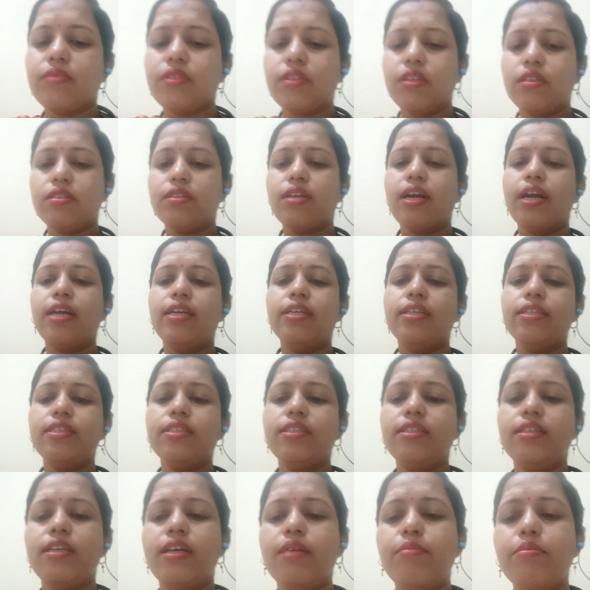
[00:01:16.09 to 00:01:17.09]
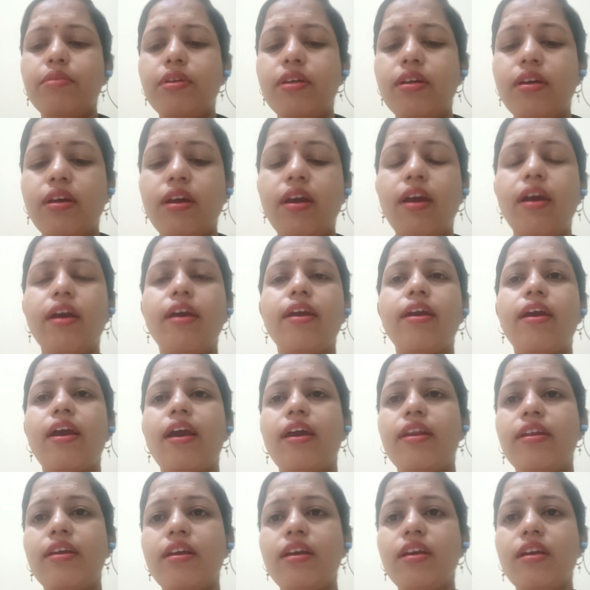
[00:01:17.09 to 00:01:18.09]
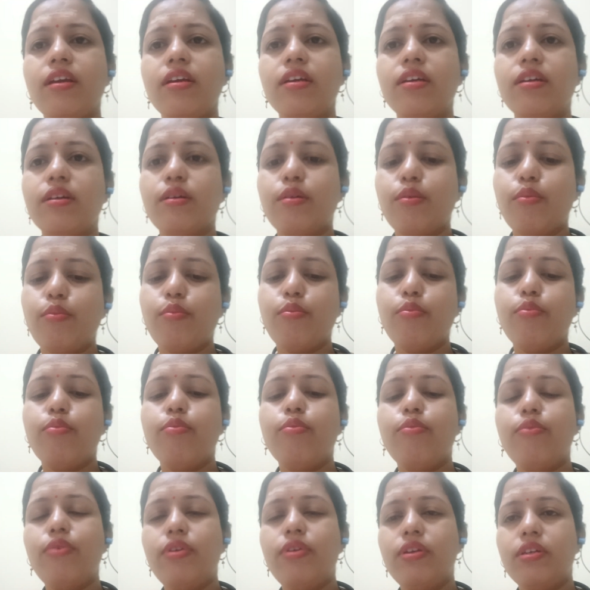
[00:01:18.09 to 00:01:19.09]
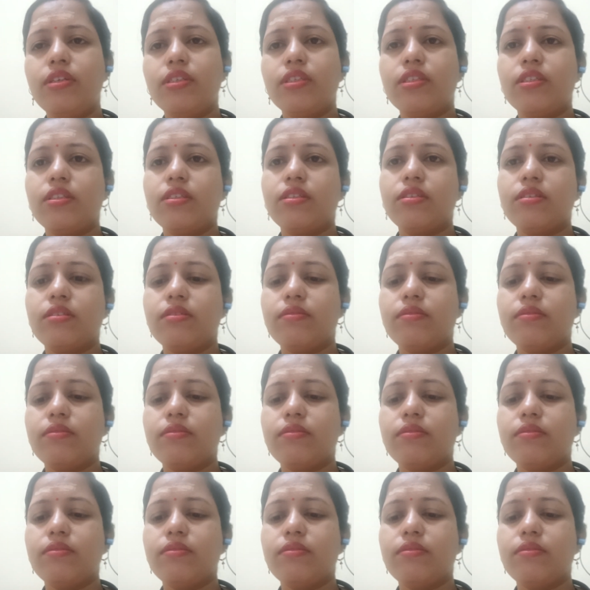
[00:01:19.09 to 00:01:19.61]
the scientist named Curry Mullis.